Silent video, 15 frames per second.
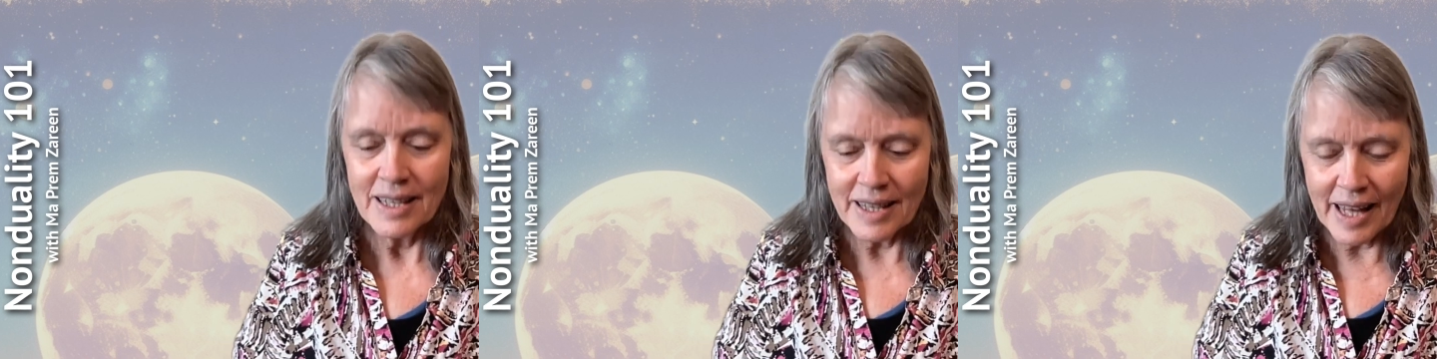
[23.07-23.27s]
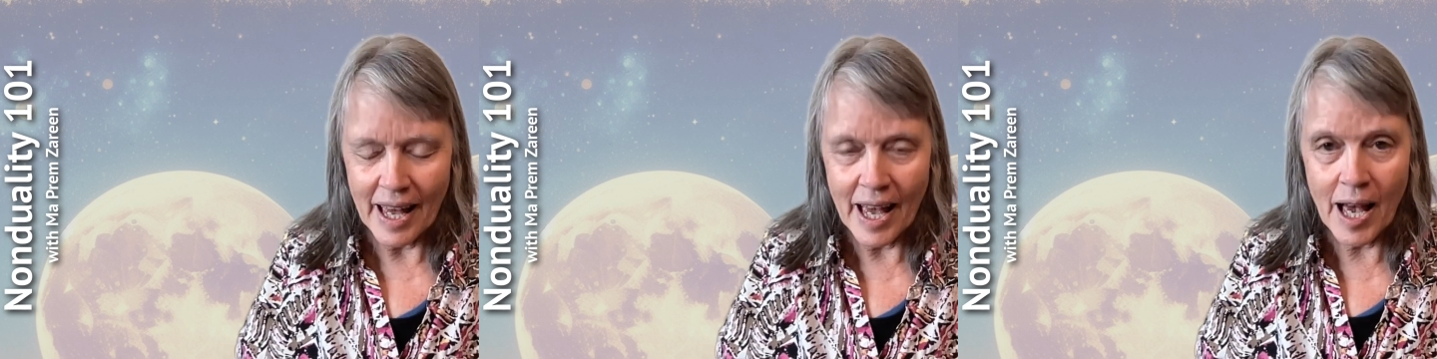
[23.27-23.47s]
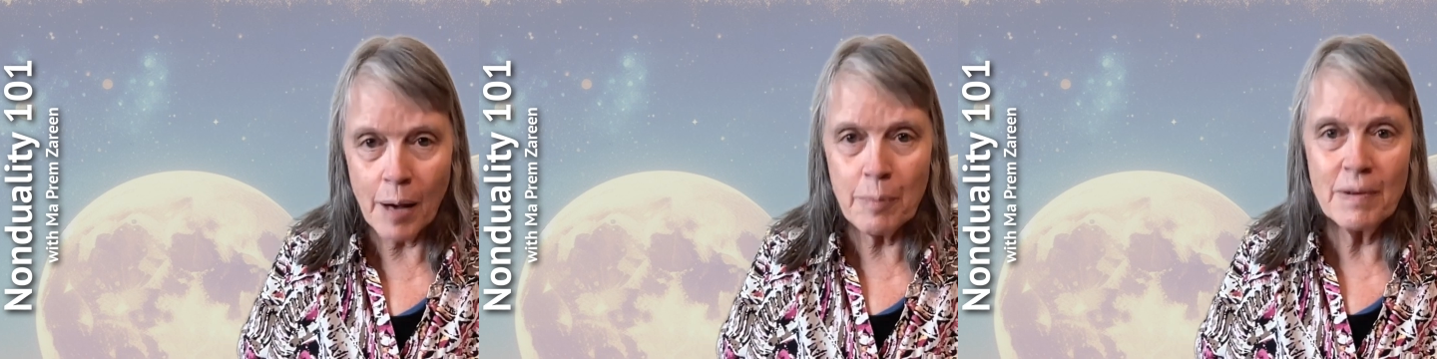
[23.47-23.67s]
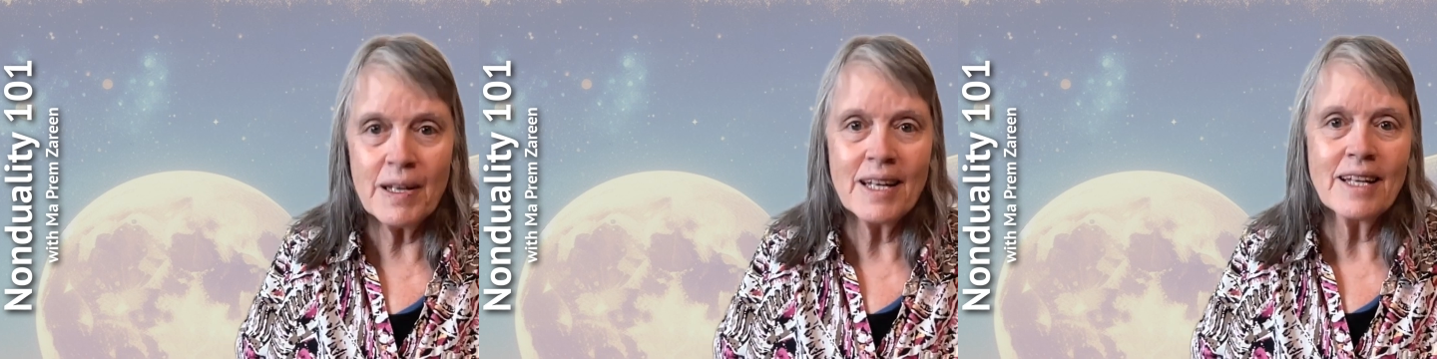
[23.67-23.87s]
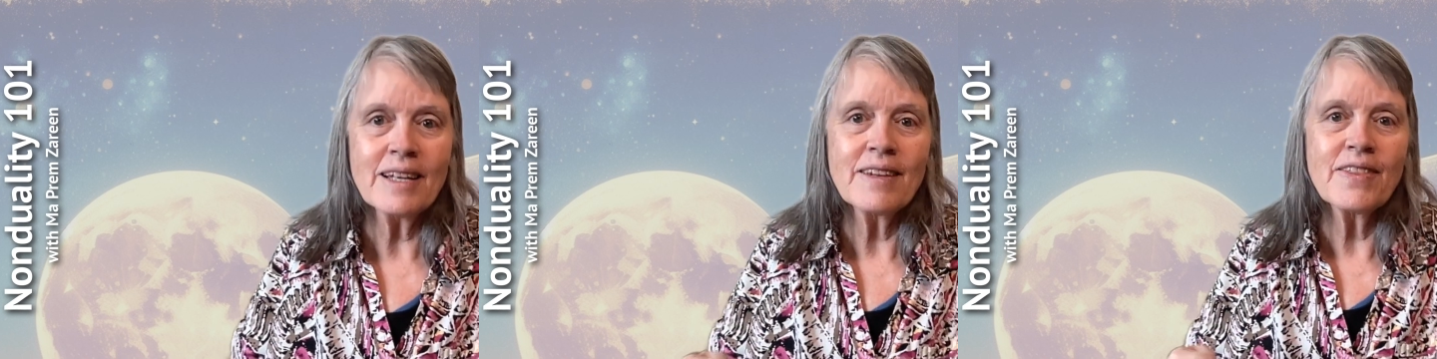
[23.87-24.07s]
the
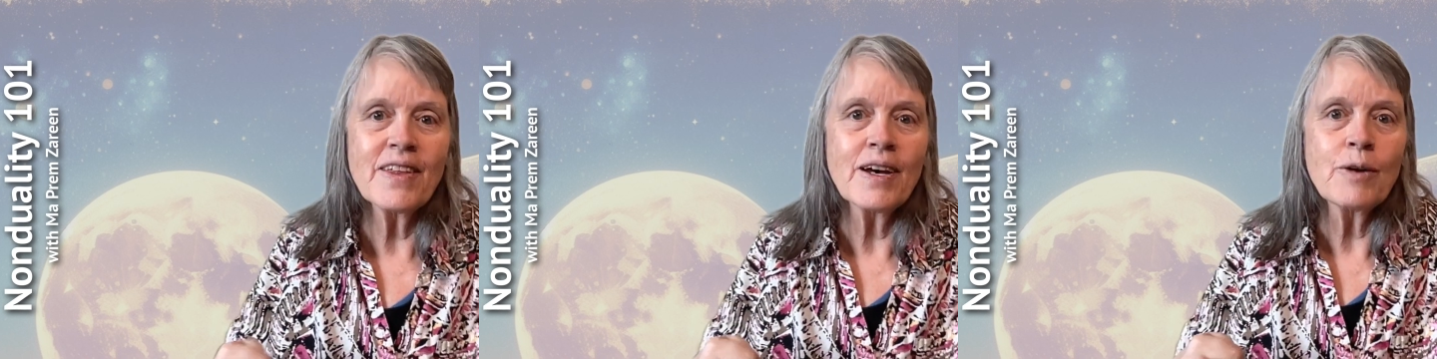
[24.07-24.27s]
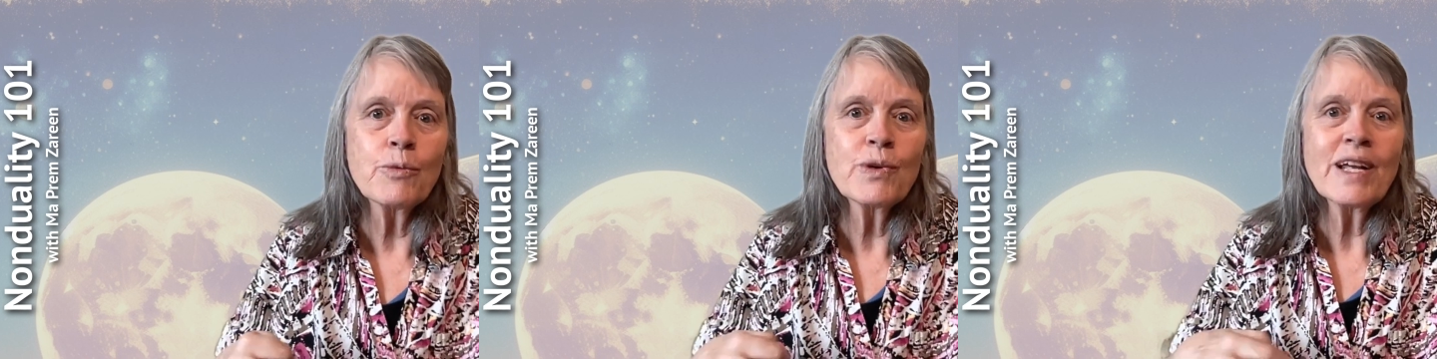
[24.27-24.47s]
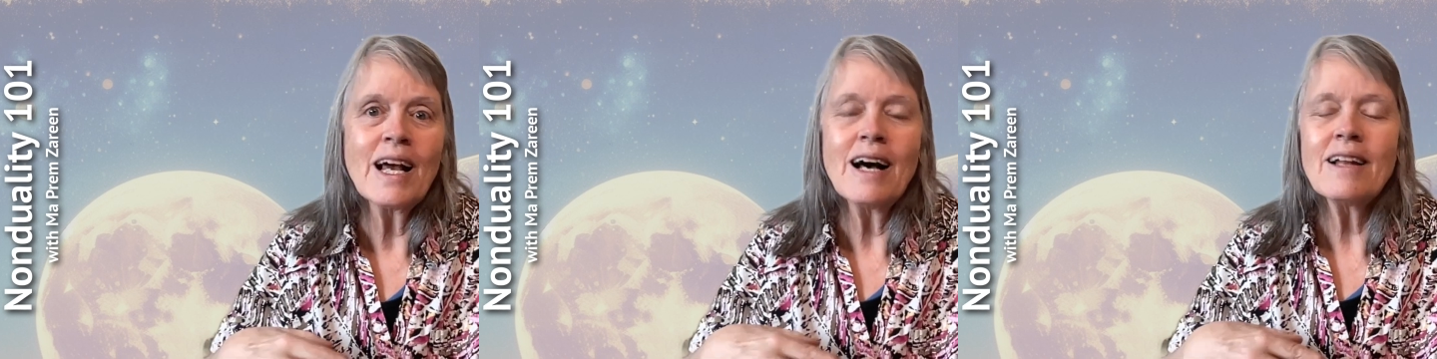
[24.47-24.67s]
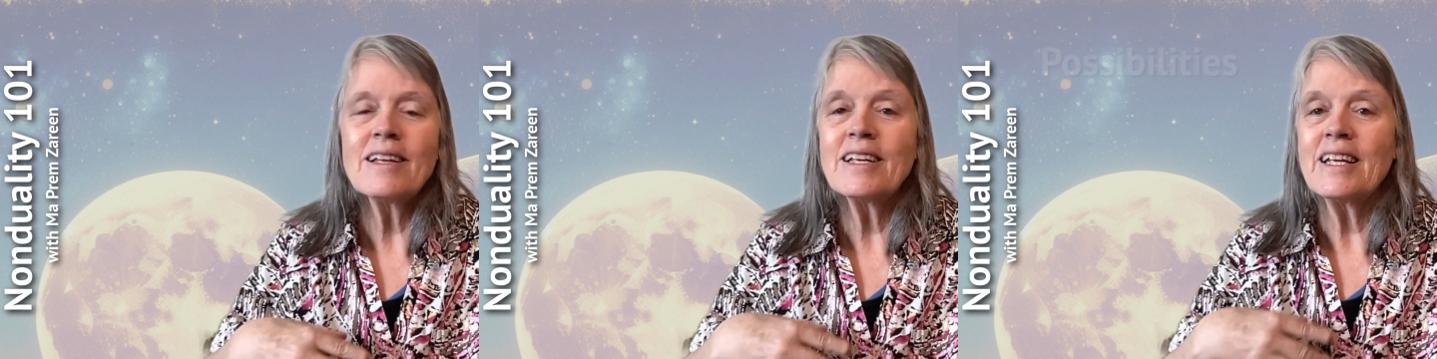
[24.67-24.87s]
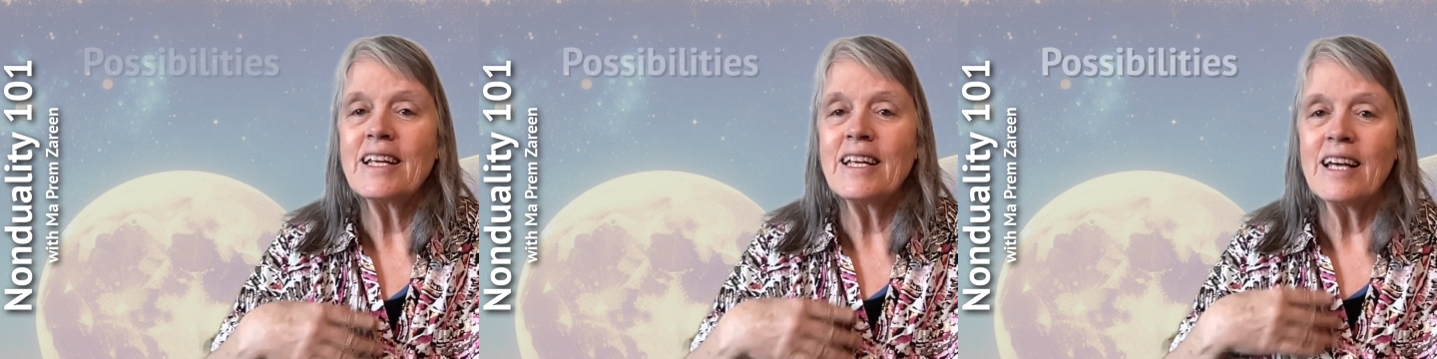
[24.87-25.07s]
happening, the
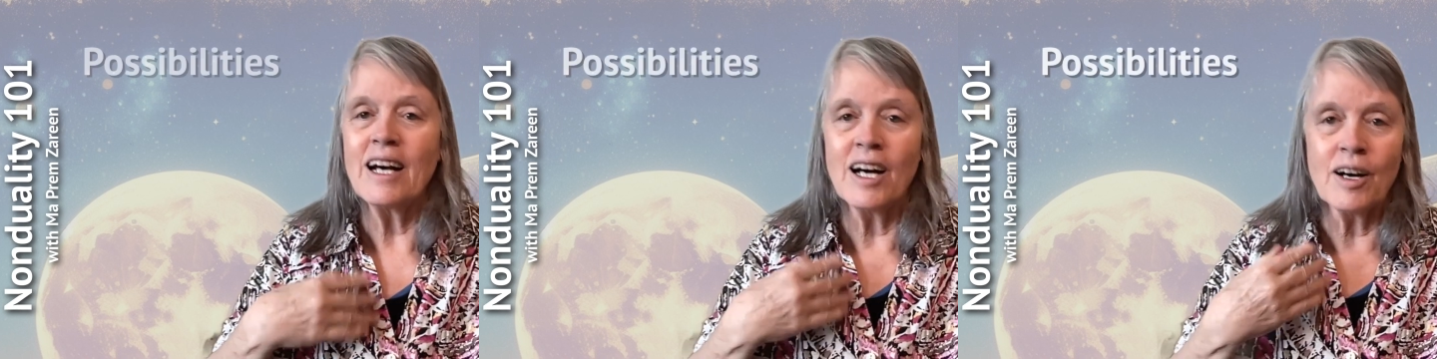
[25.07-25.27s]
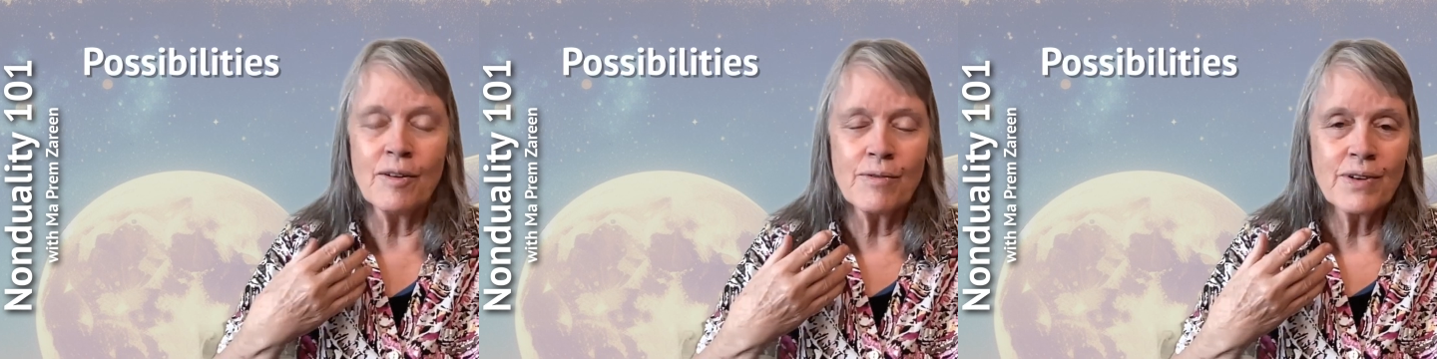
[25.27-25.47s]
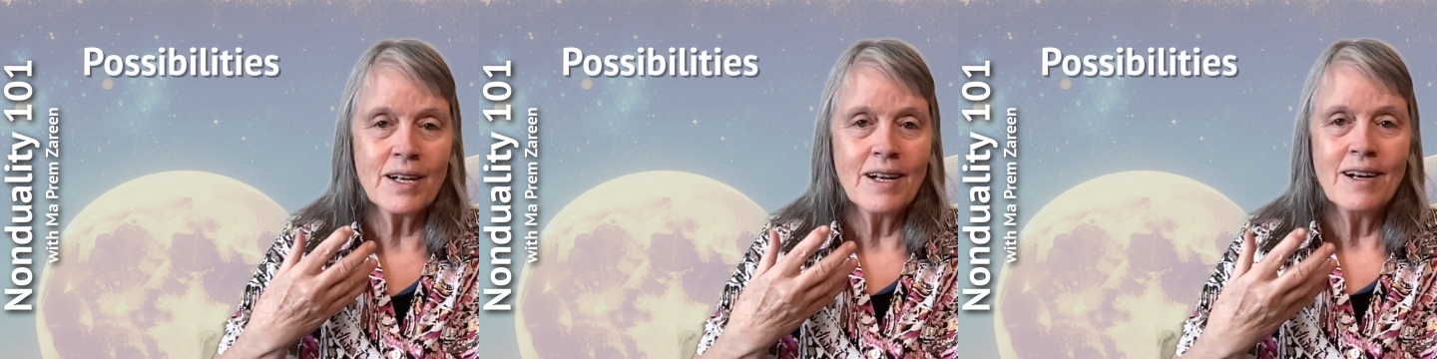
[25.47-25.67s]
reality of